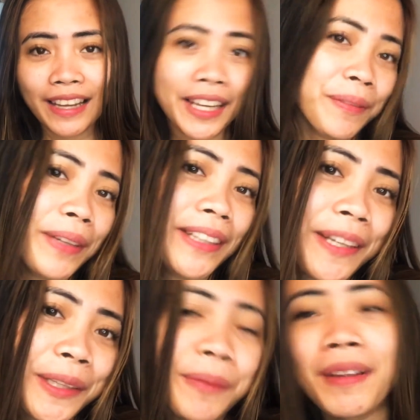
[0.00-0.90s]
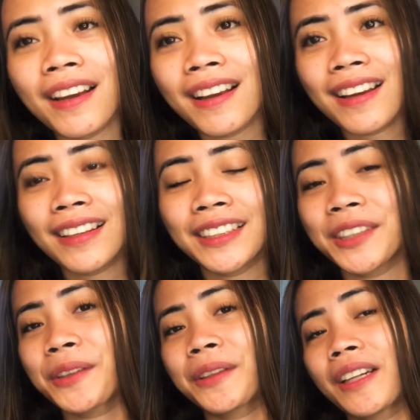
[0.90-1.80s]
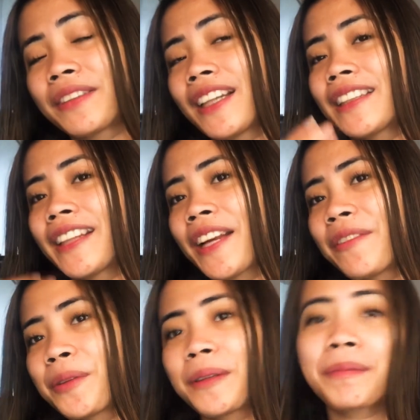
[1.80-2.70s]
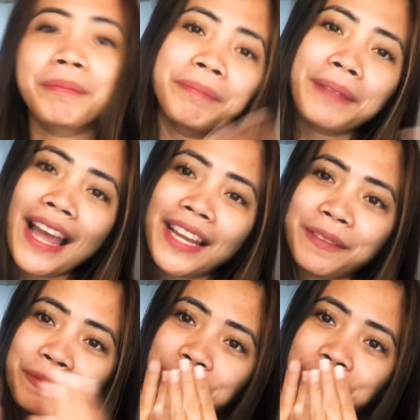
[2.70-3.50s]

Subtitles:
in my next vlog. So have a nice day, everyone. Bye.